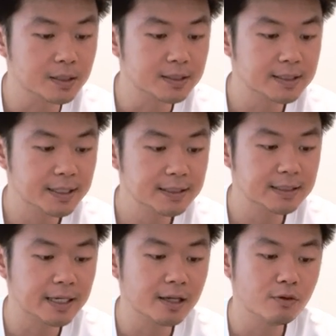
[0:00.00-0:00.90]
it
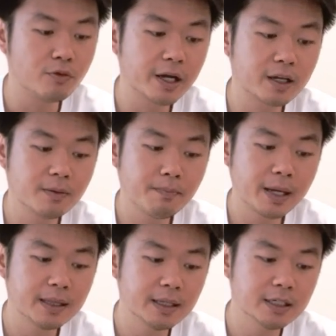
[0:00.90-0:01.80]
says that the
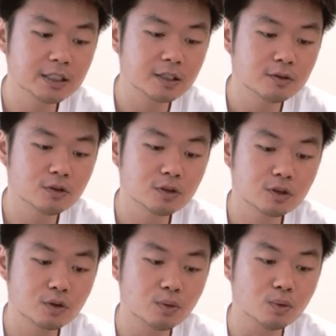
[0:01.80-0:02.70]

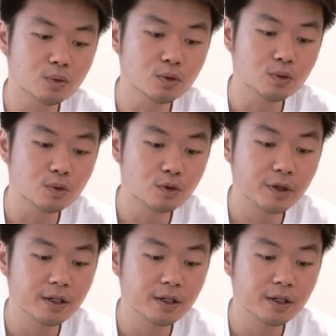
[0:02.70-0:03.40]
recommendations to